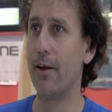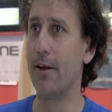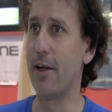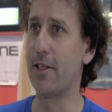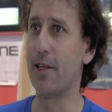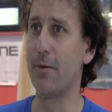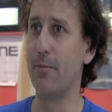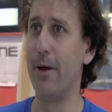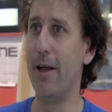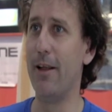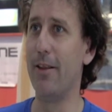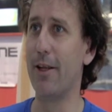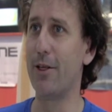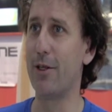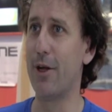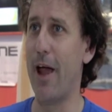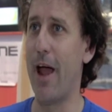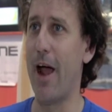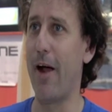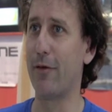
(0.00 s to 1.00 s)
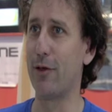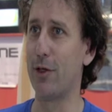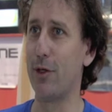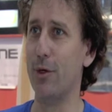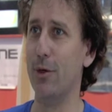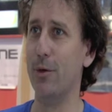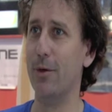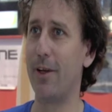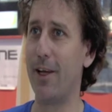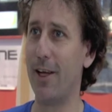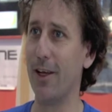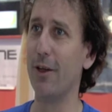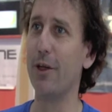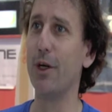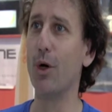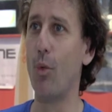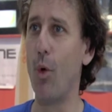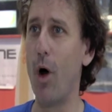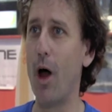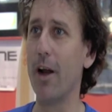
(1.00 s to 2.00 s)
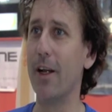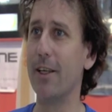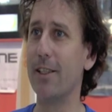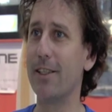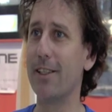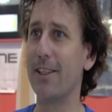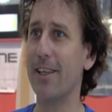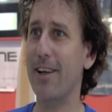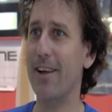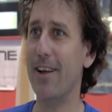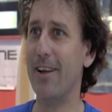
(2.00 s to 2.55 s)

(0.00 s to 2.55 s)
doesn't mean that you have to kill your wallets.